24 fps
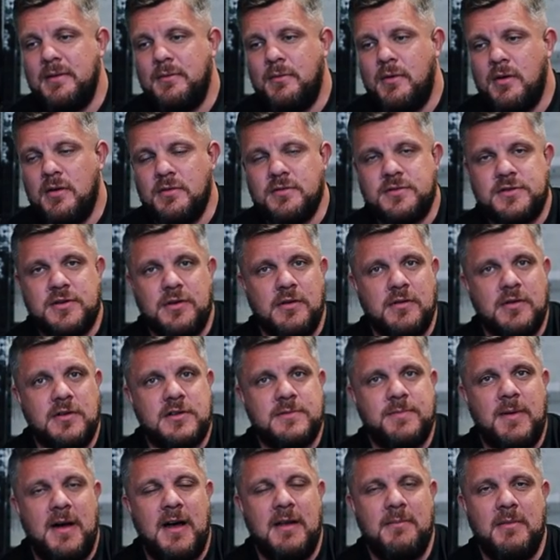World's
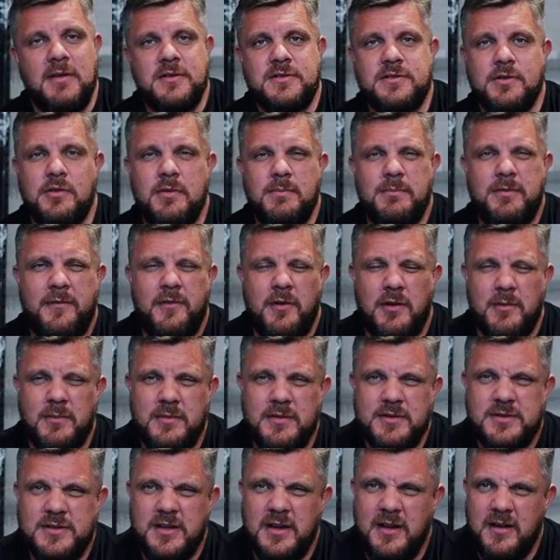Strongest Man, my Stone
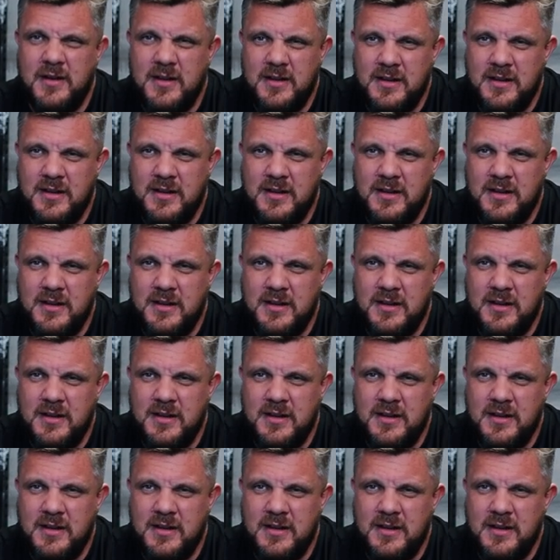performance there.